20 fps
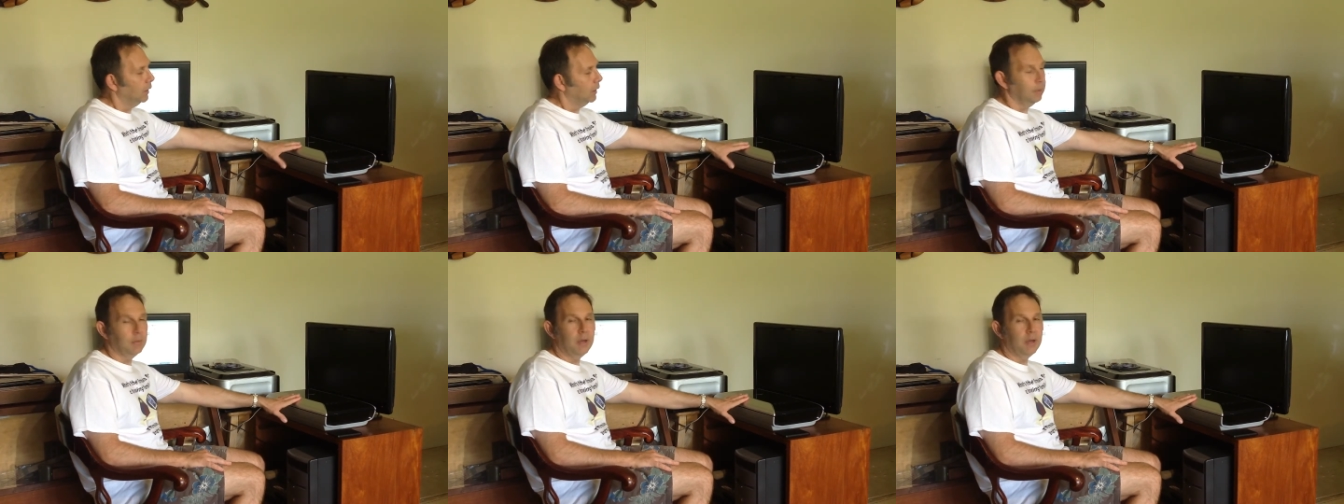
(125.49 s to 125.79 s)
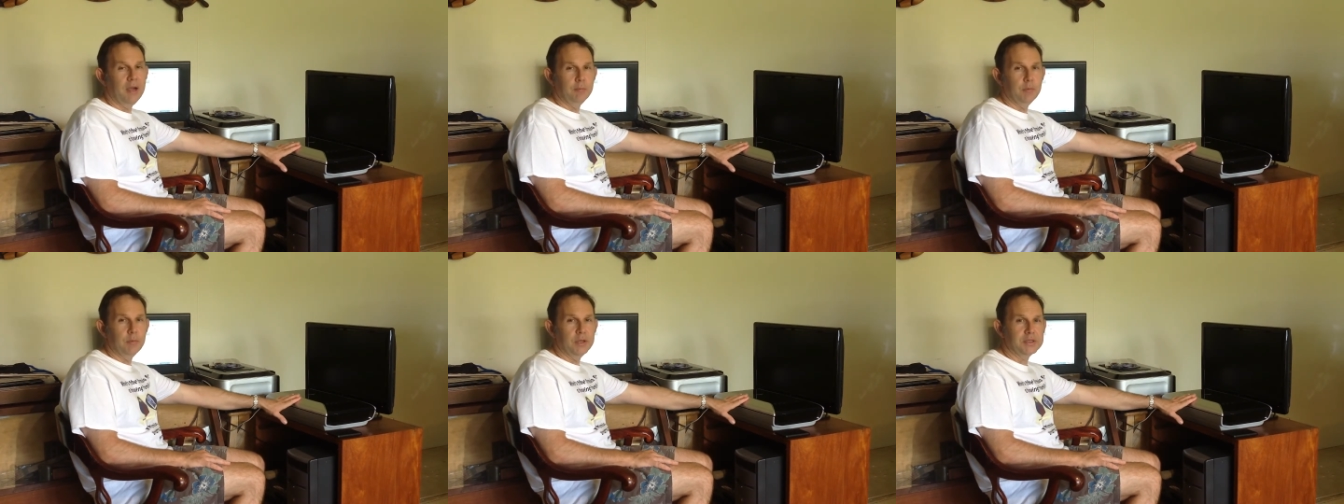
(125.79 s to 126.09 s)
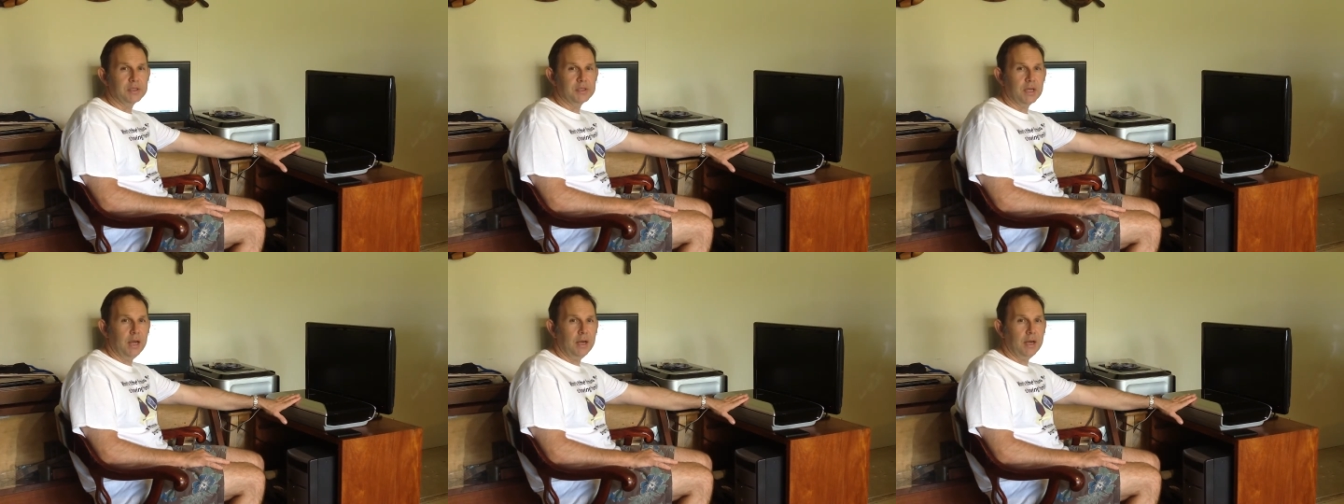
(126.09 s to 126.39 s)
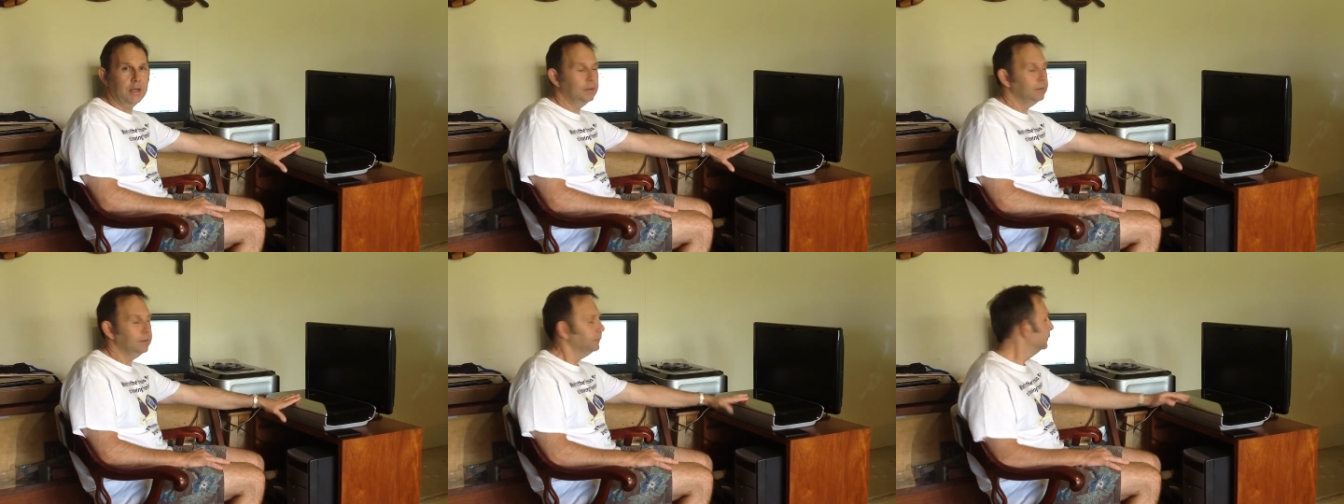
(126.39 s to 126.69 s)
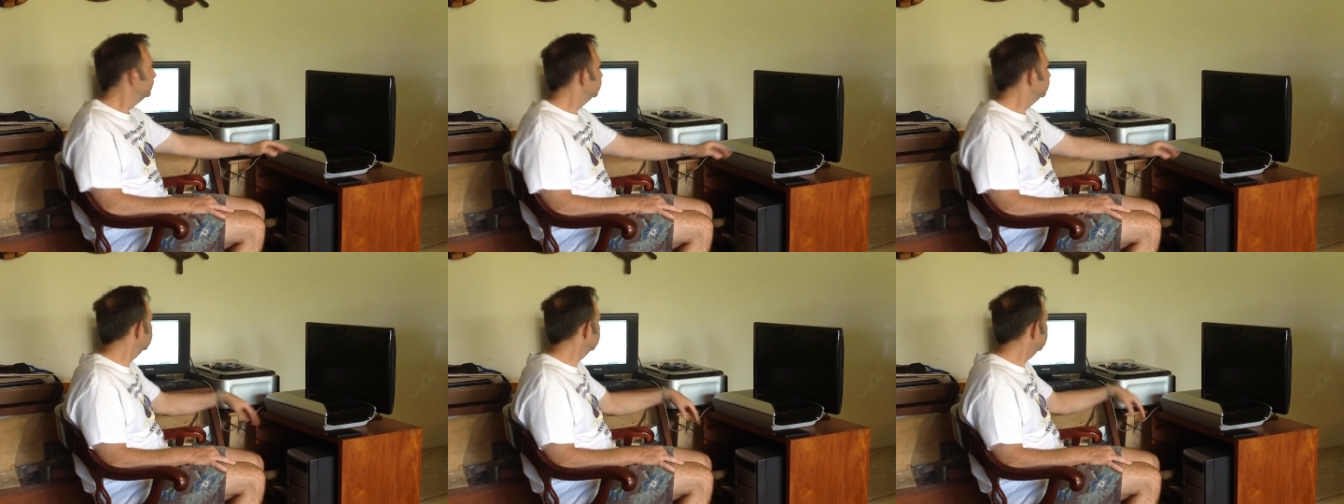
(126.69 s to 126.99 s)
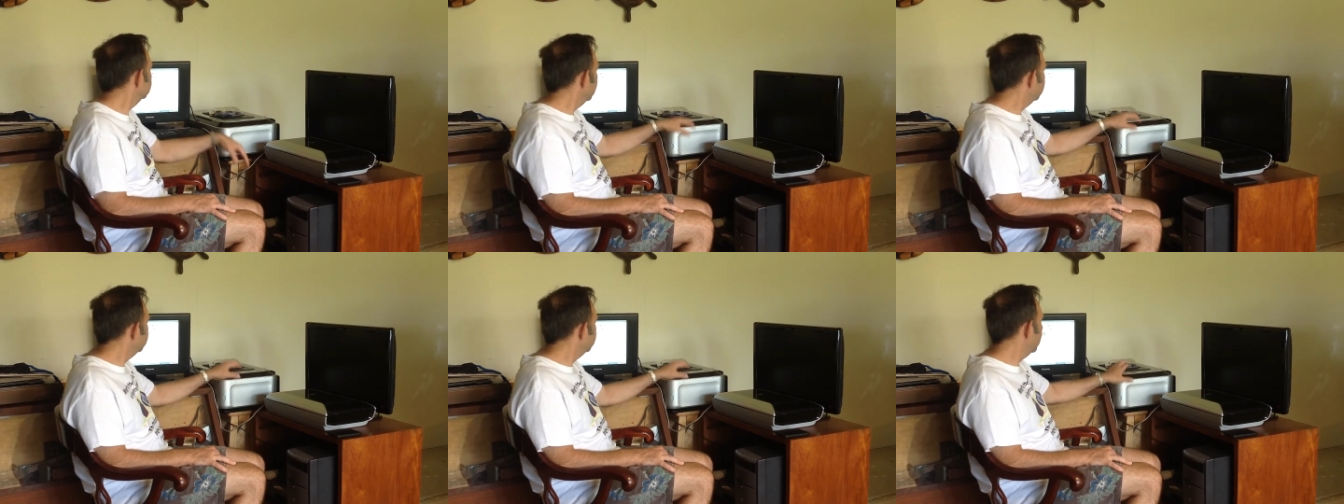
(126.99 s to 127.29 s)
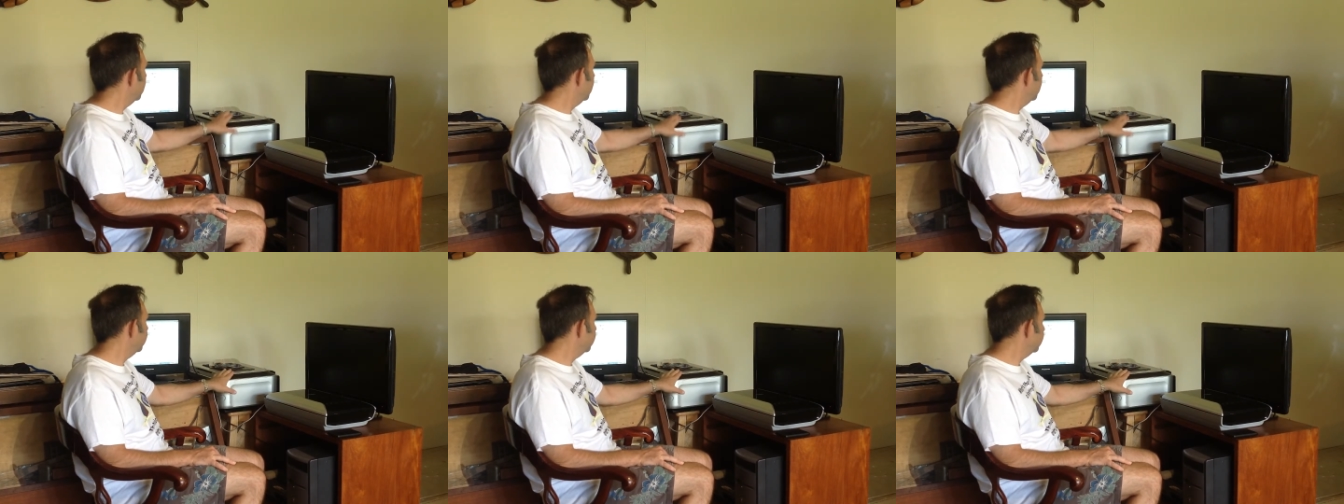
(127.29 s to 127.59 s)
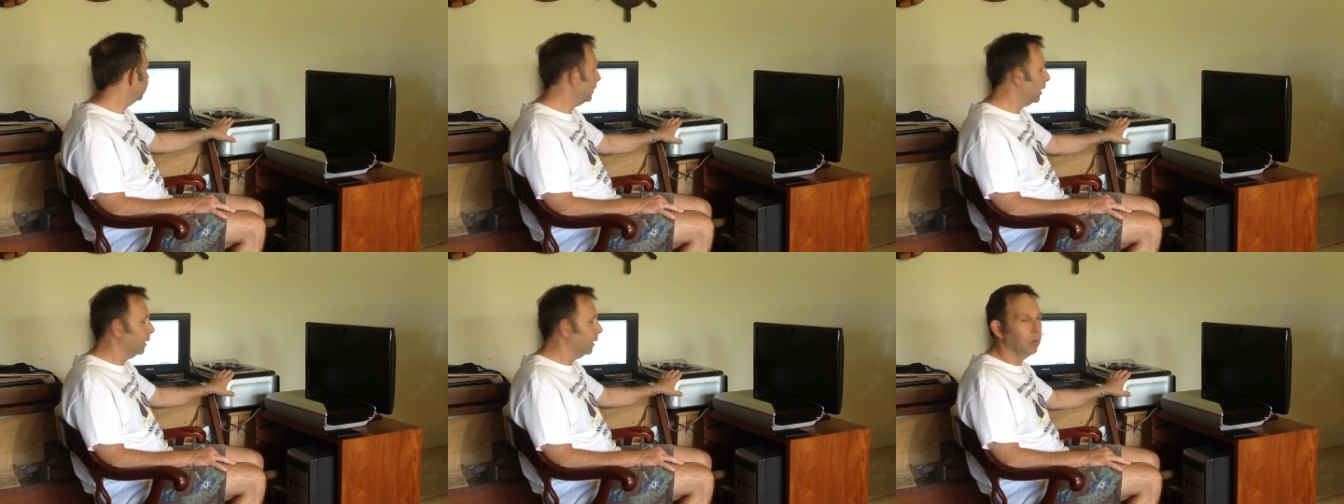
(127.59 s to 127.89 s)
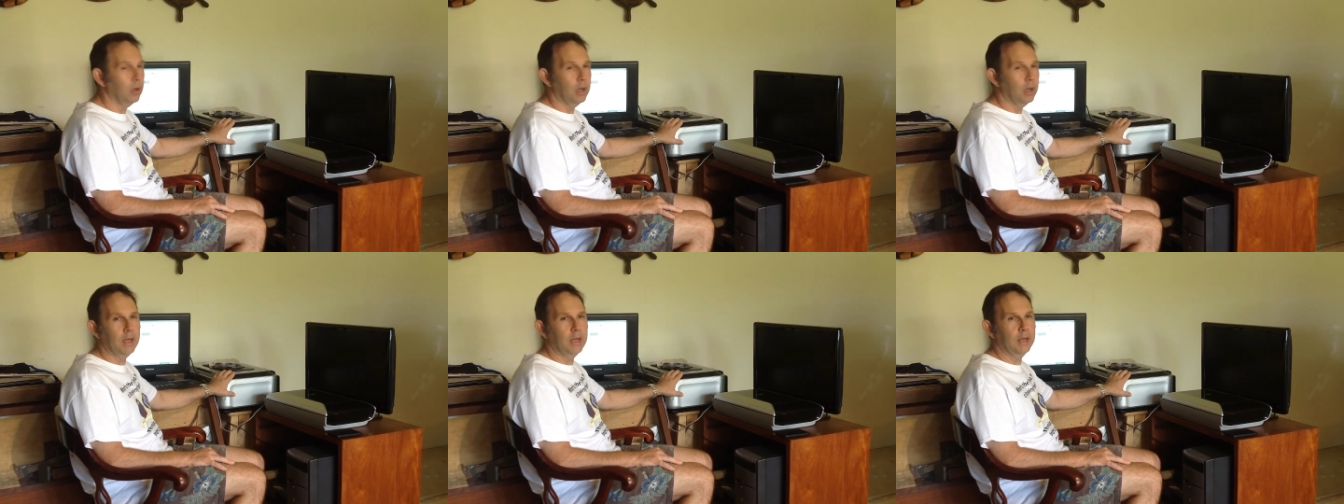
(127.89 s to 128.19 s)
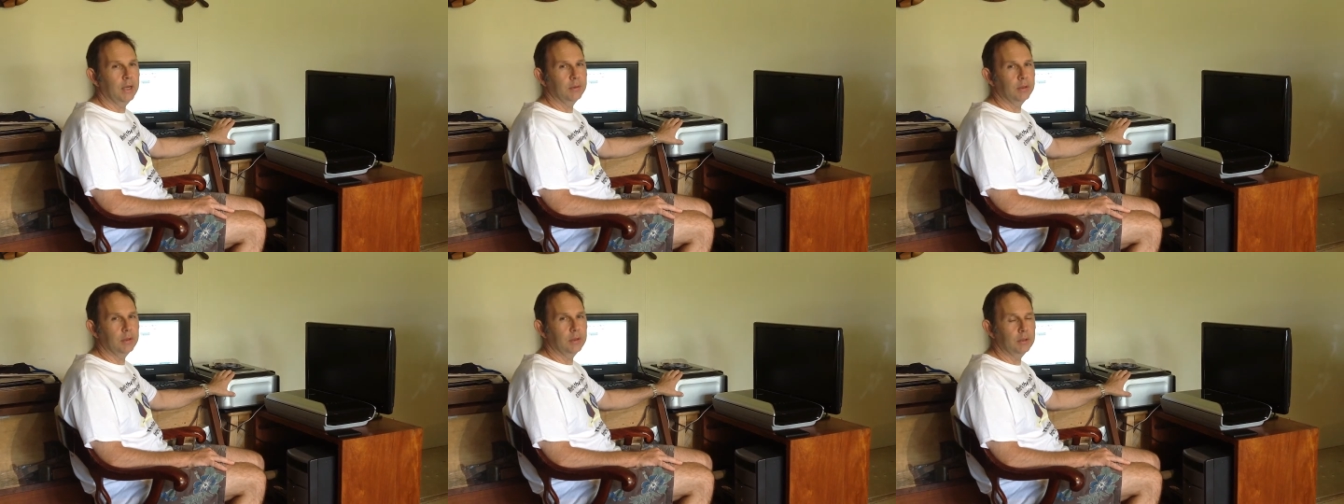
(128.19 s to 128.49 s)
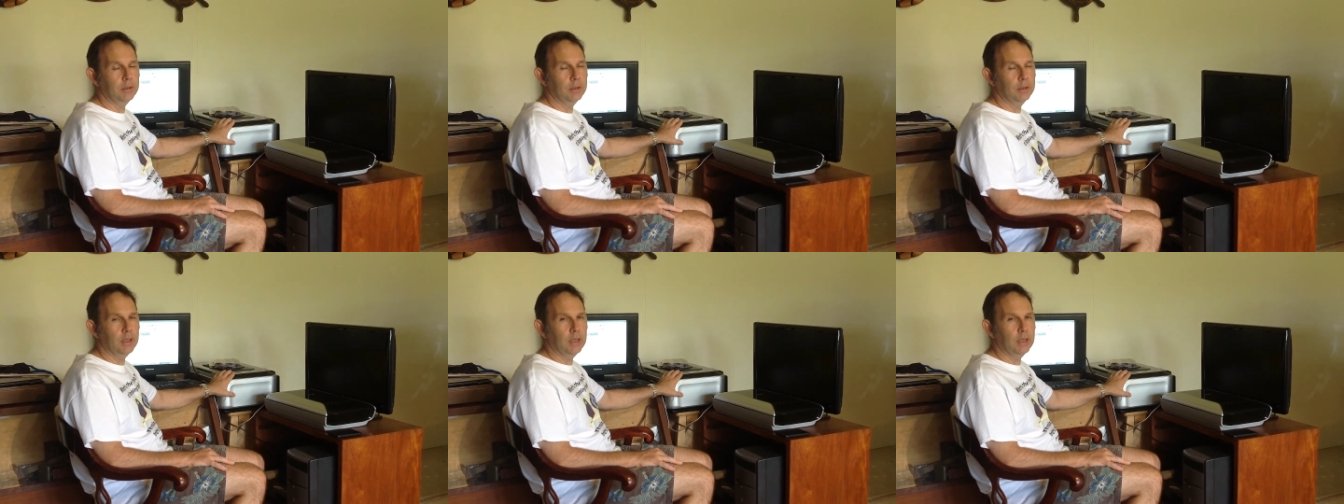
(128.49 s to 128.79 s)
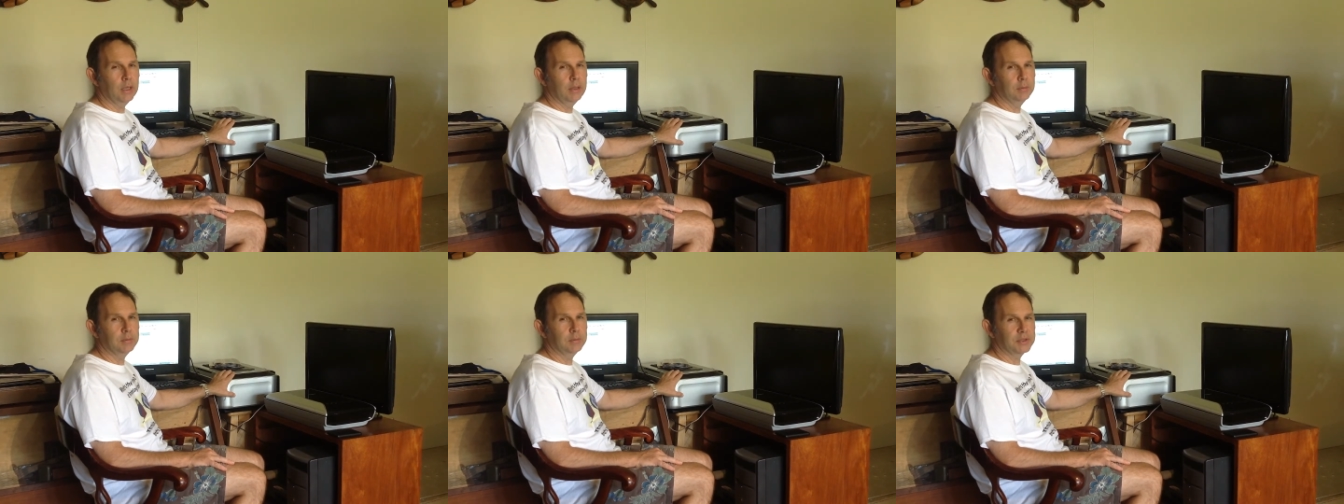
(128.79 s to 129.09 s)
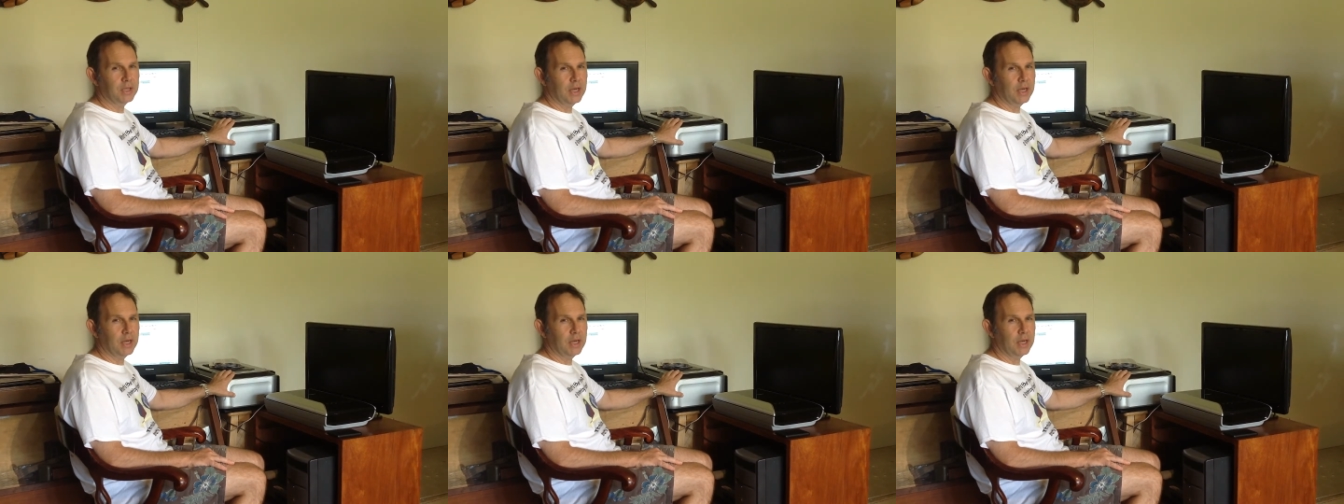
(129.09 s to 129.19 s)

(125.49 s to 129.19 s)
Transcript: Um, I have my scanner, and my other and my other um,